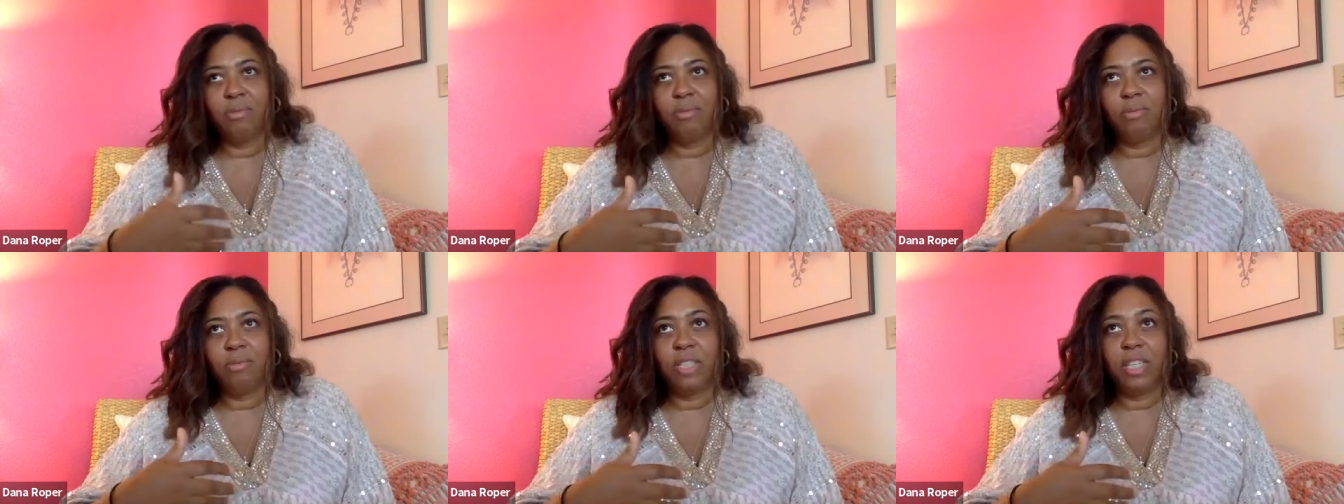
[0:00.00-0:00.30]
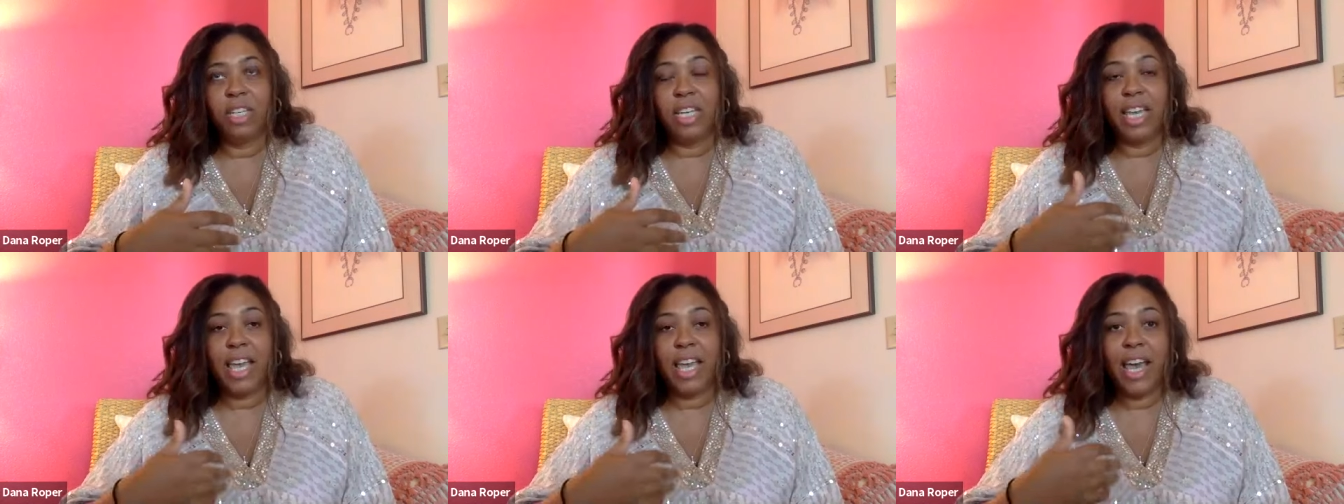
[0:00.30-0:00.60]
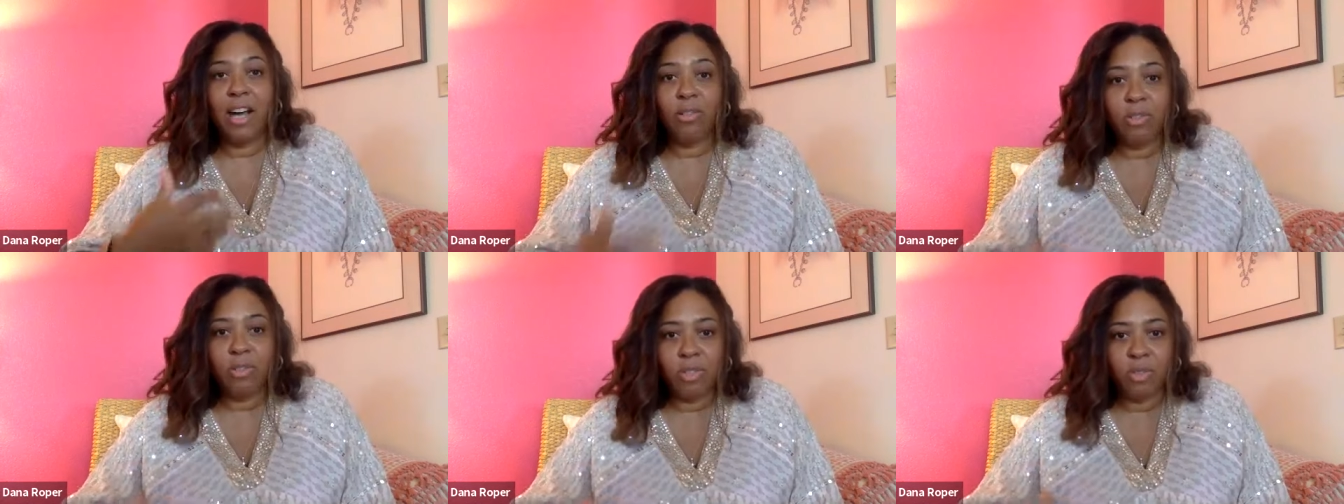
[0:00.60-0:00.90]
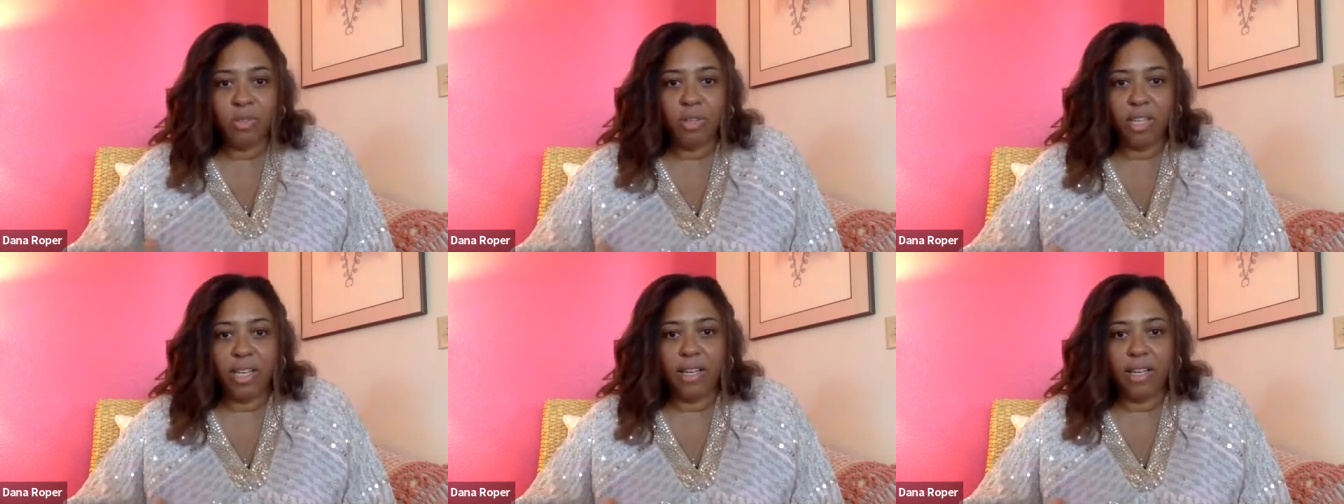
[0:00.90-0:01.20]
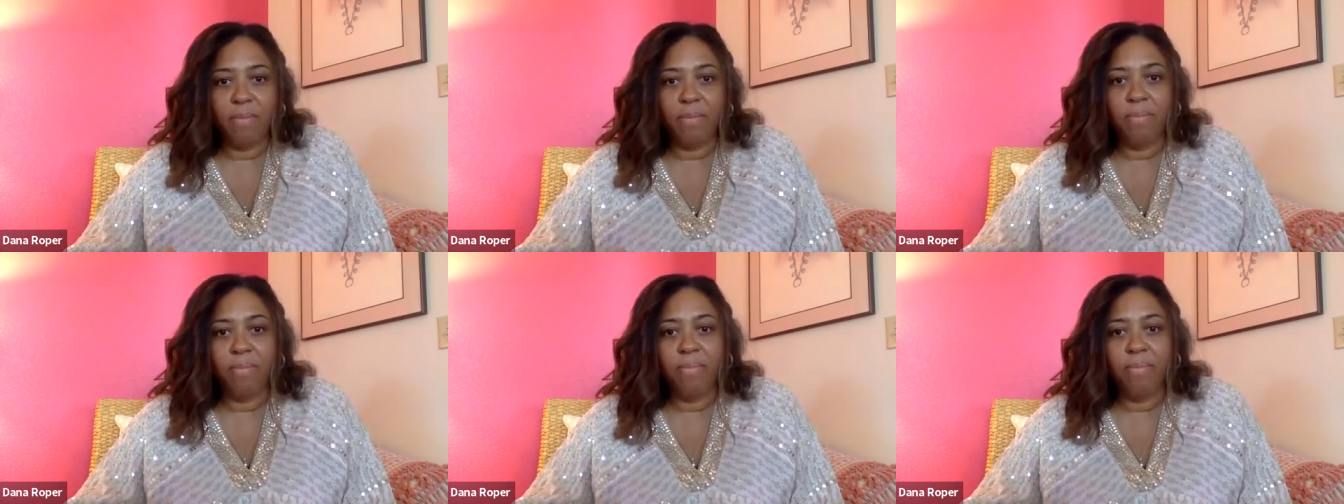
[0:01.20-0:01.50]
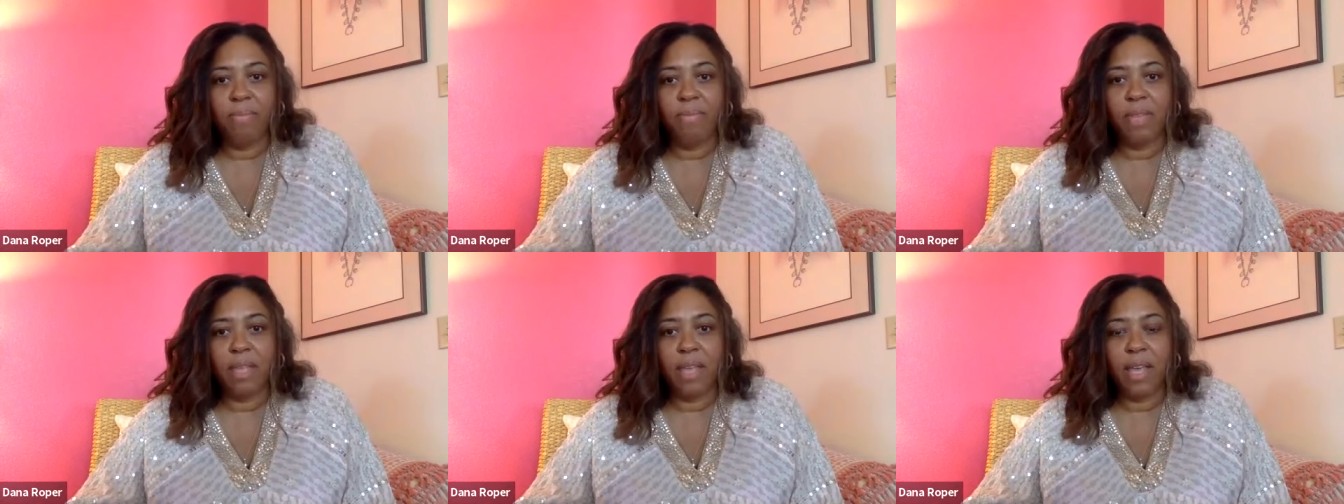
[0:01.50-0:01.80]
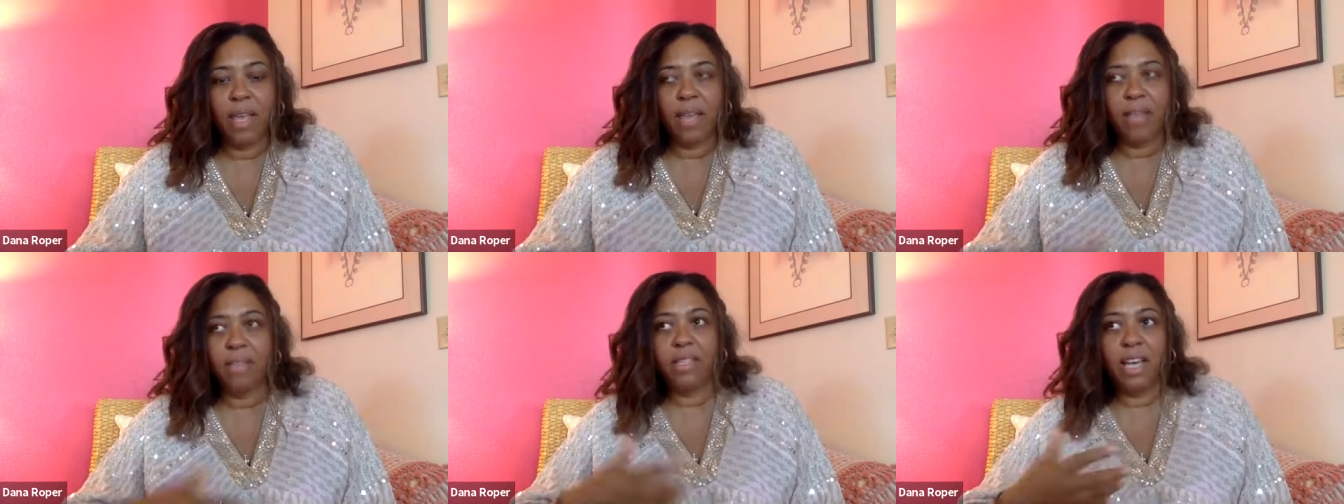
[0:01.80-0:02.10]
really counsel them
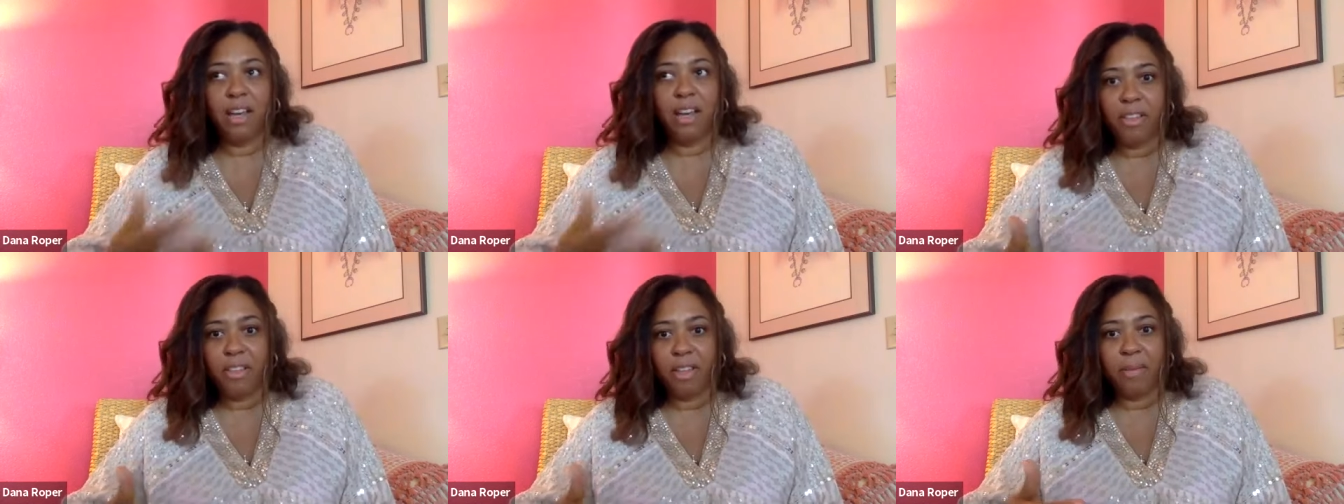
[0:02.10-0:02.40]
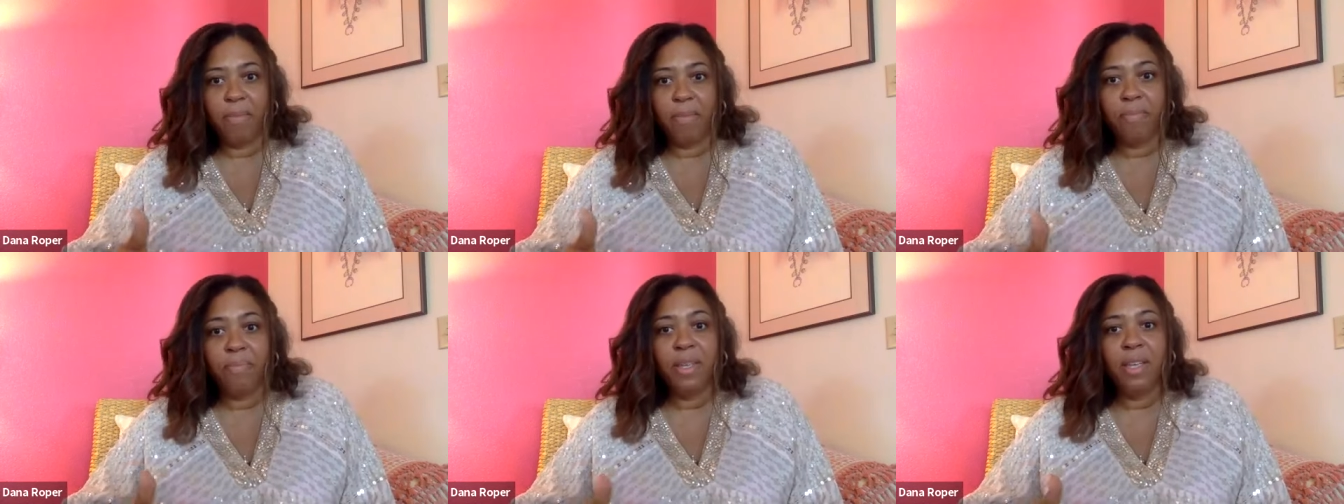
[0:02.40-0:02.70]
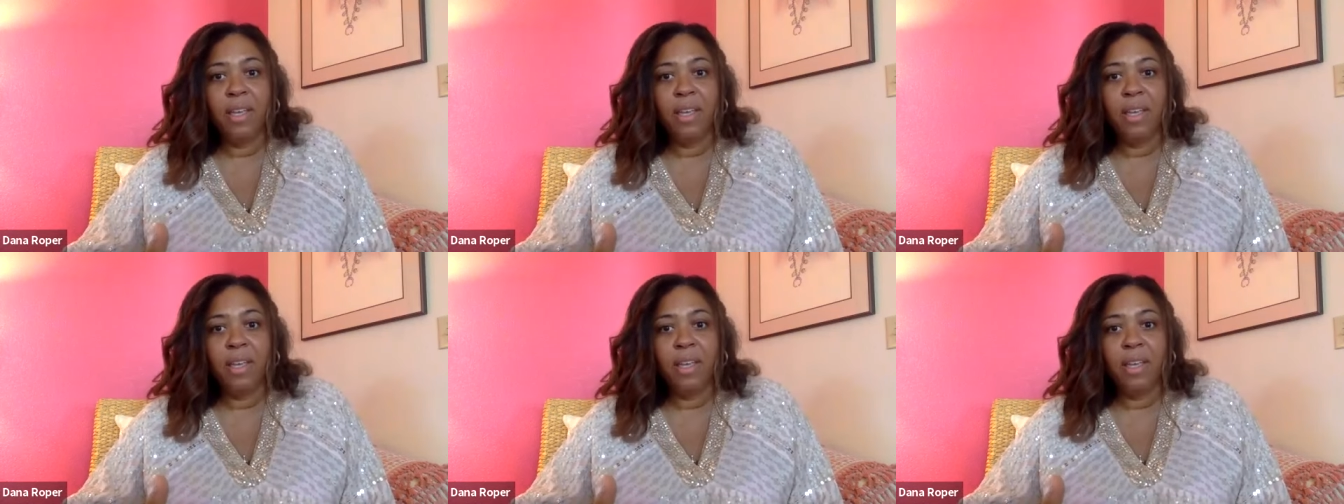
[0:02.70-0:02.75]
and tell them